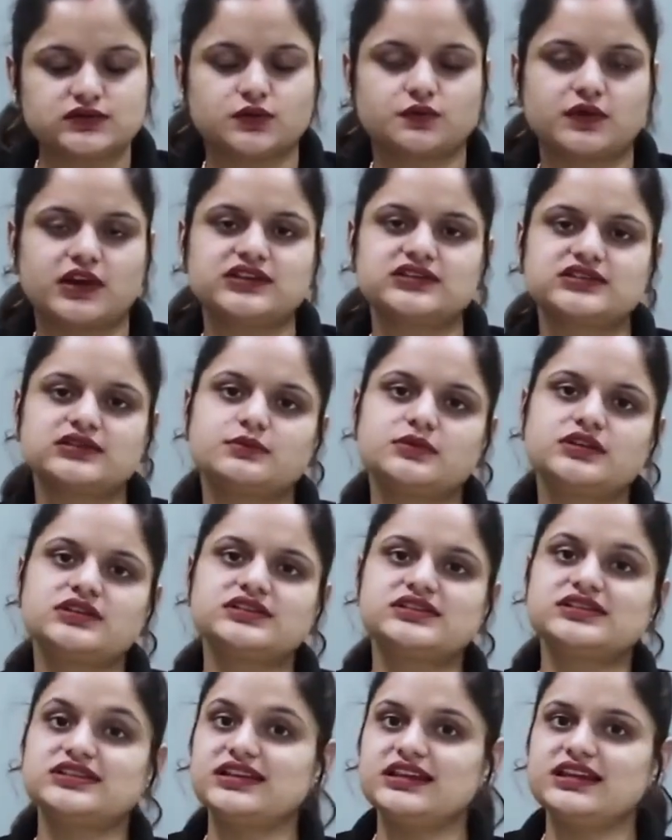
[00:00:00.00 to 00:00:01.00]
So
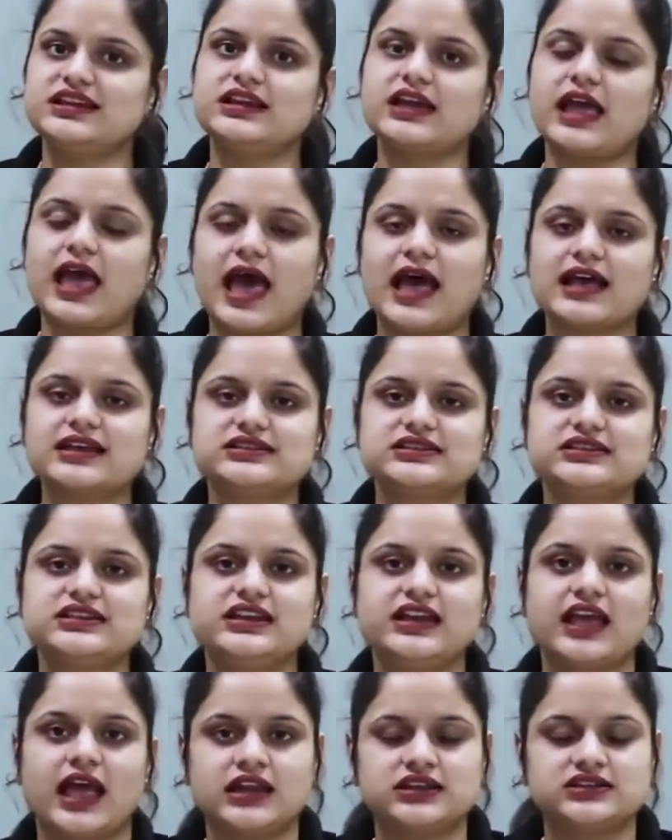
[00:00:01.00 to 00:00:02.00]
vitamin C has
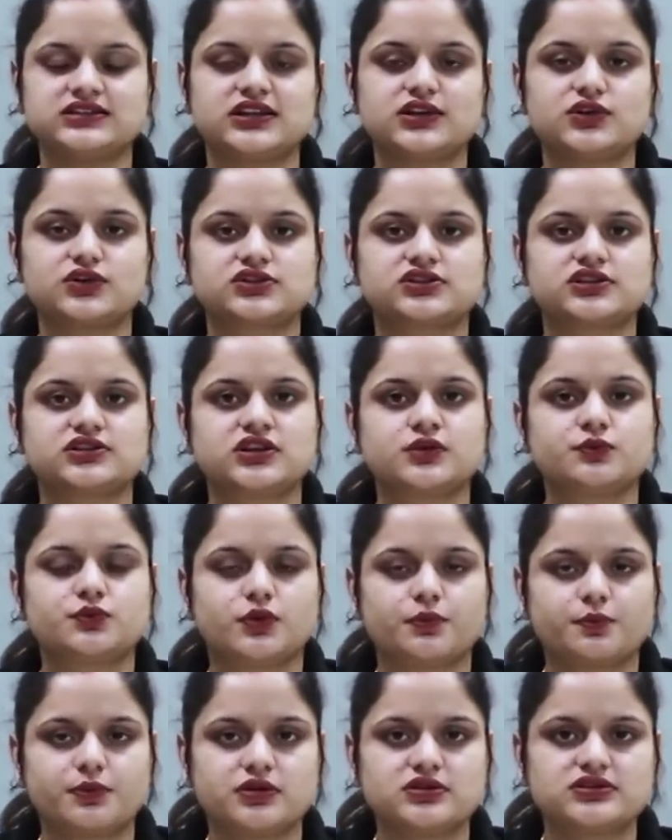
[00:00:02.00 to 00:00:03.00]
the antioxidant
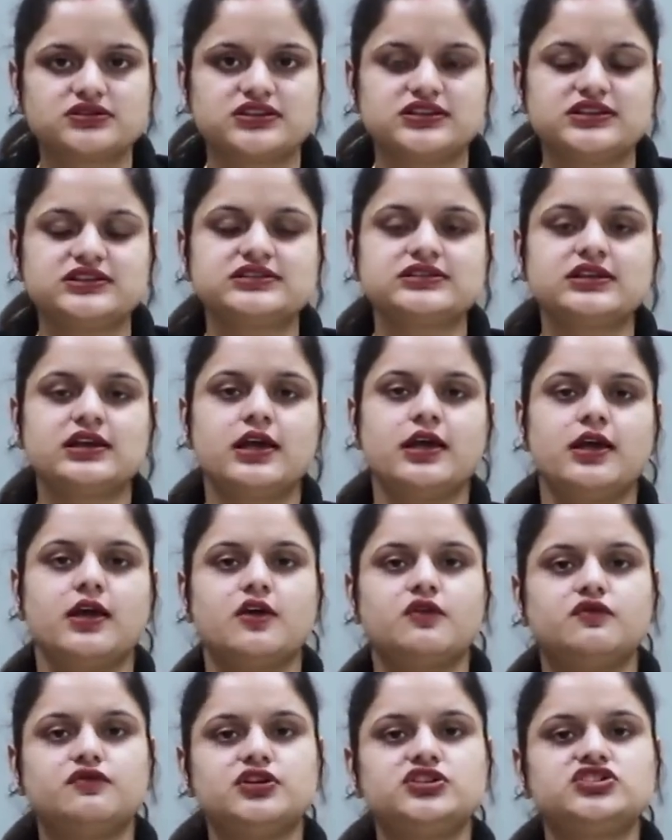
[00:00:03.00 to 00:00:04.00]
properties
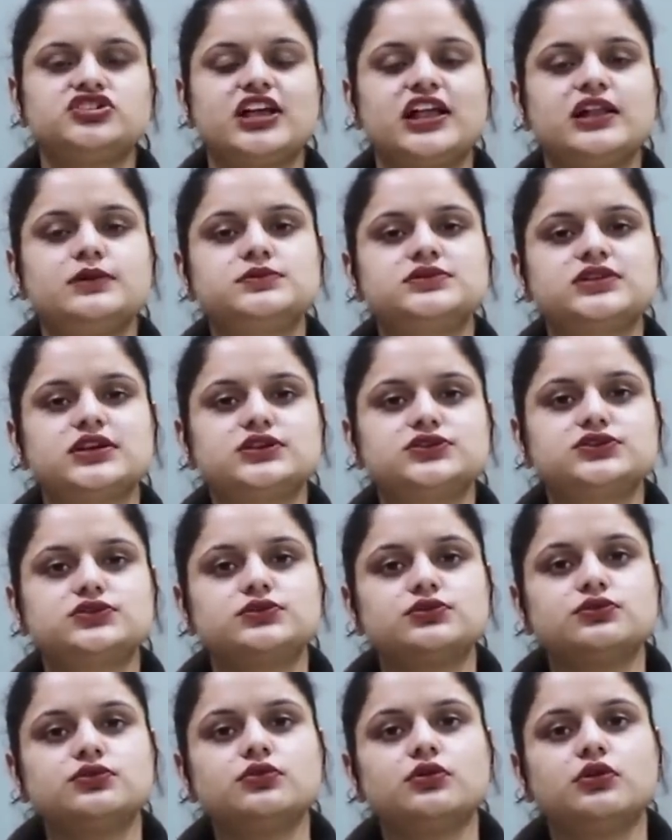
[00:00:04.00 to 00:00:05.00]
which helps
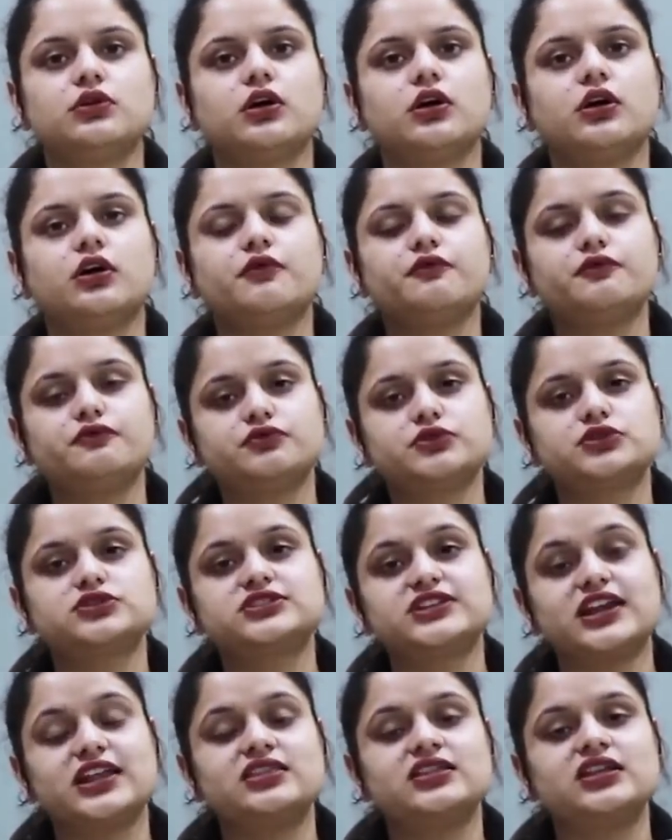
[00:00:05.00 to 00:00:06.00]
us to
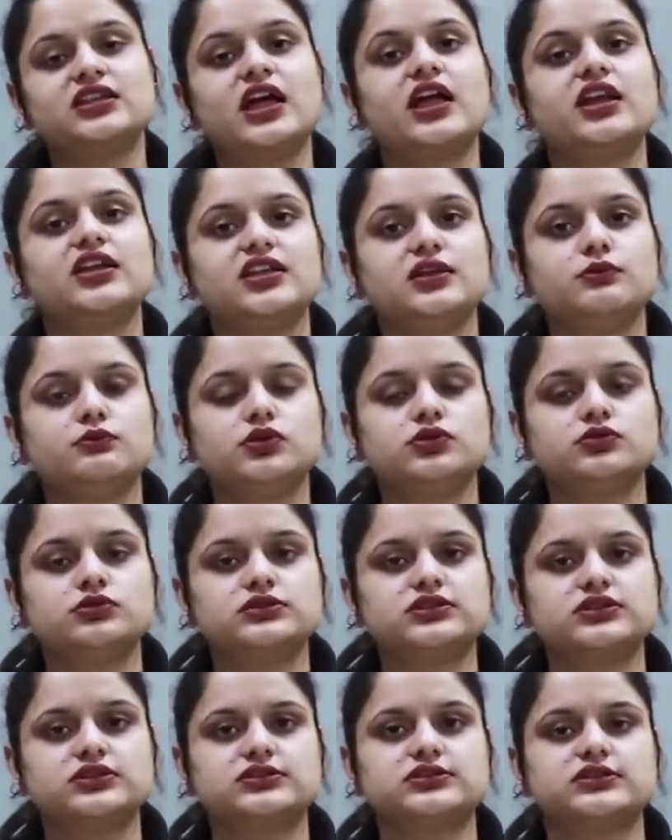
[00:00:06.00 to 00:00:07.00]
strengthen our
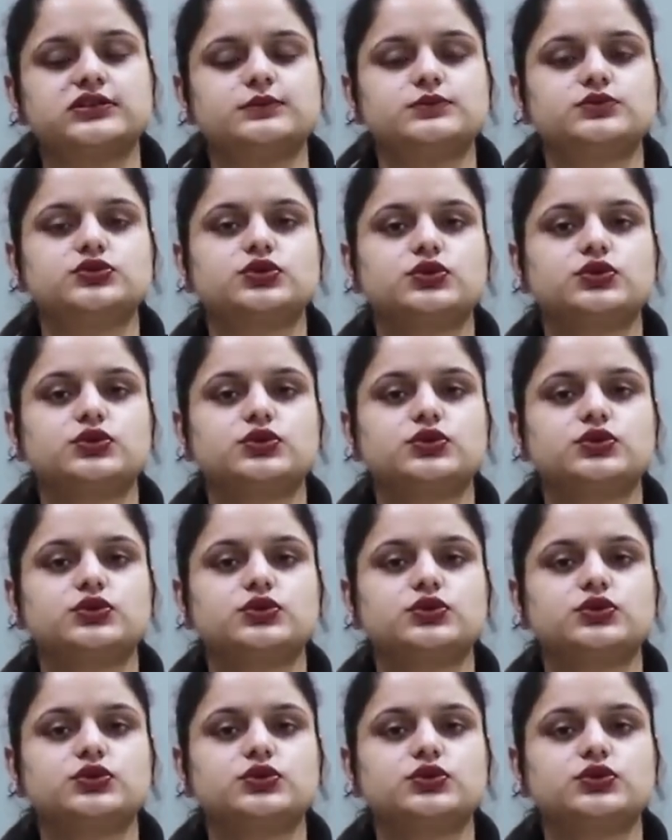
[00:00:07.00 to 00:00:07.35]
immune system.